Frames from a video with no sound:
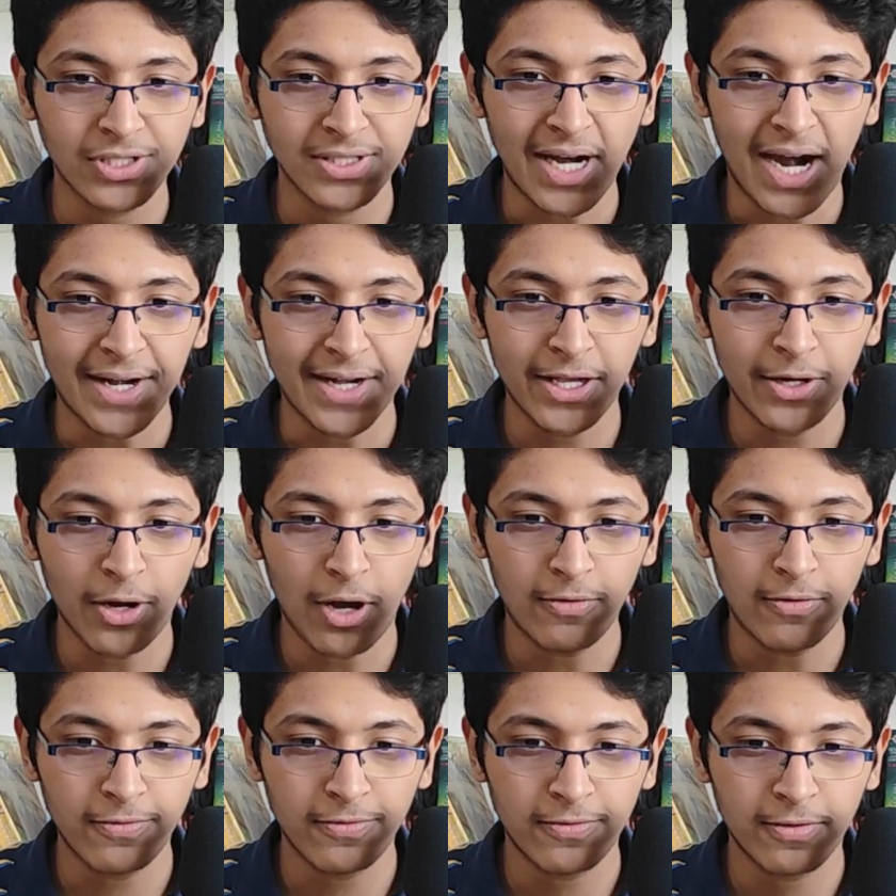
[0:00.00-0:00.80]
starting
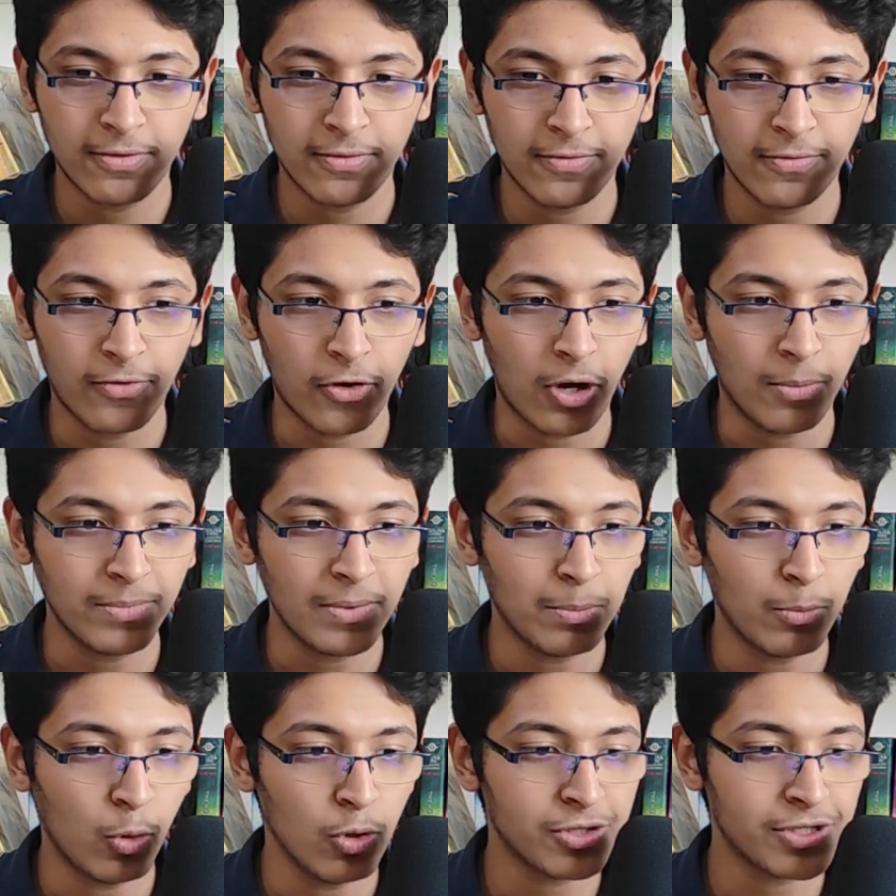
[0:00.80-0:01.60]
off from
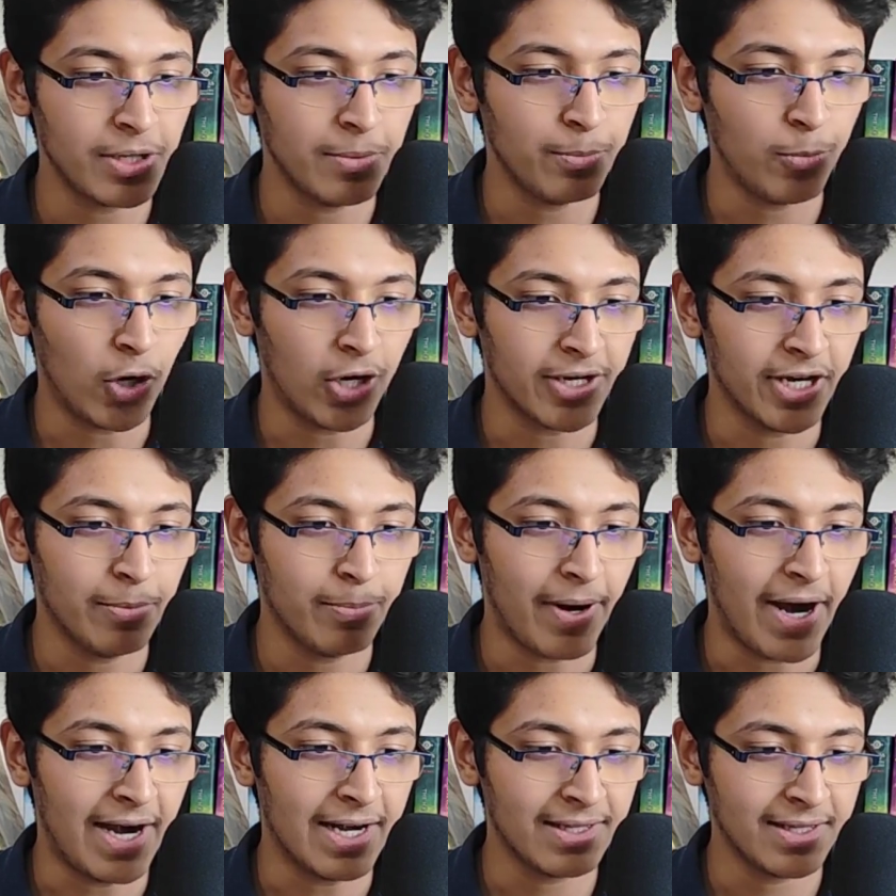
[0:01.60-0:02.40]
the most
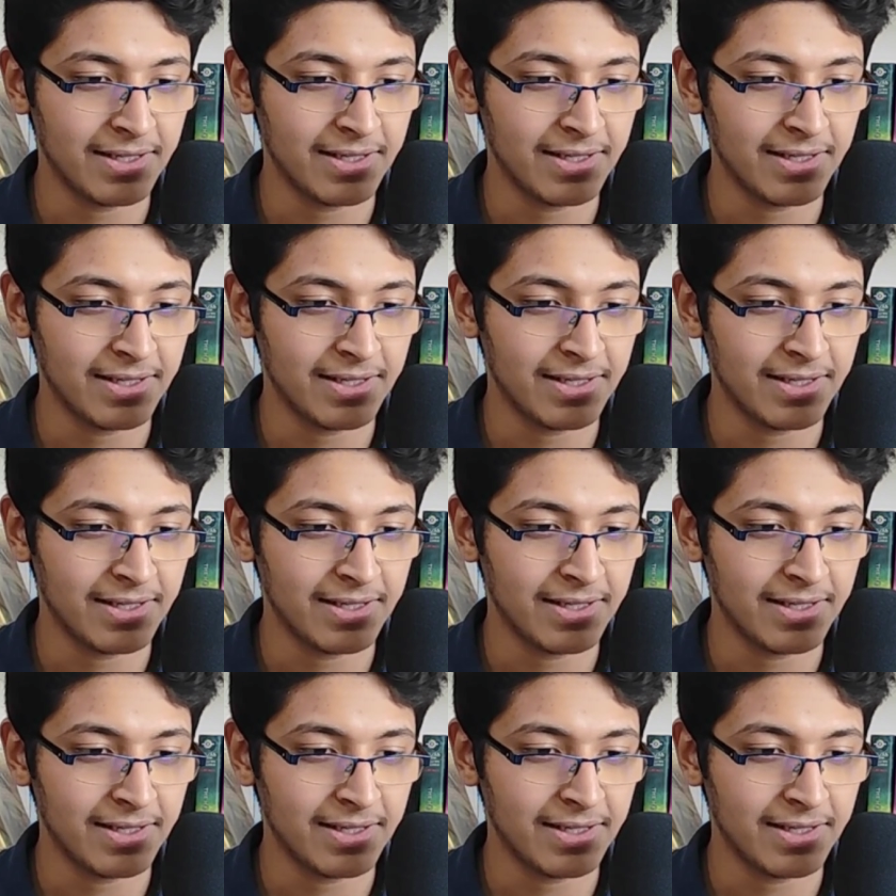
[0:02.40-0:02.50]
important part,